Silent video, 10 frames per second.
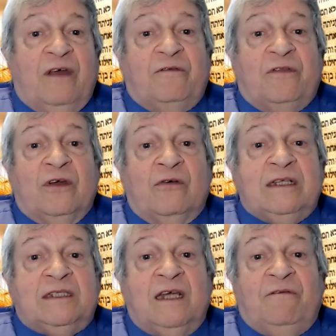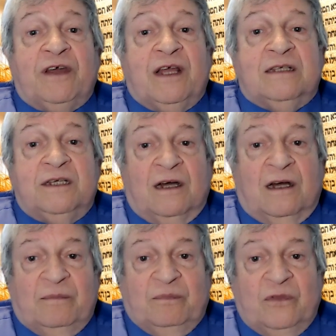Fifth, read Sefer
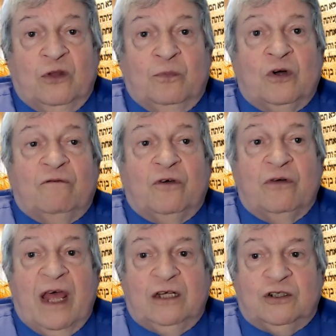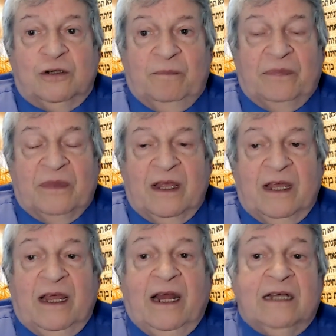Yetzirah, the book of creation,
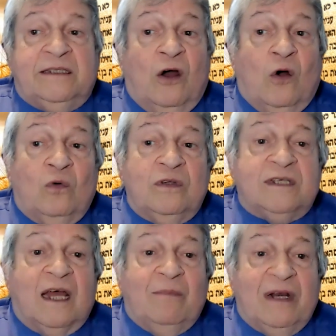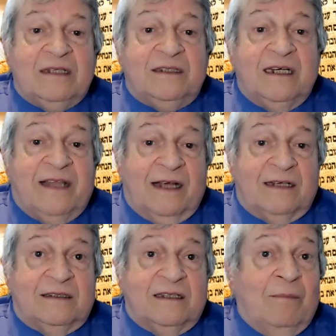it is the oldest Kabbalistic
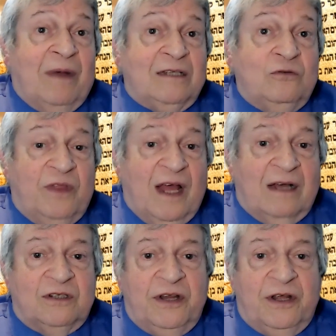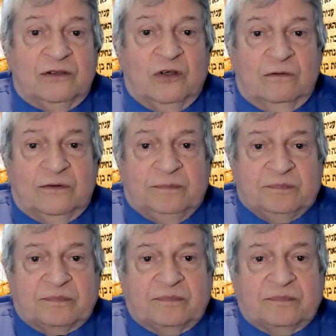text, about 2,000 years old.